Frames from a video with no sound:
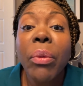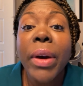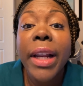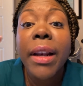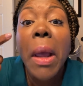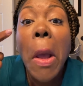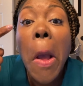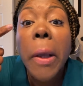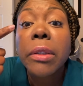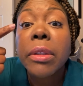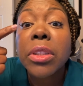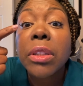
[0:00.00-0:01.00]
one,
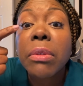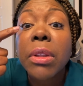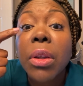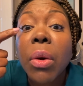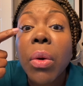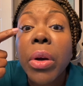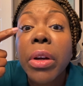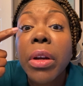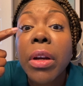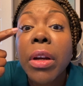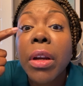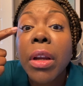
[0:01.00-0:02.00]
especially with the corner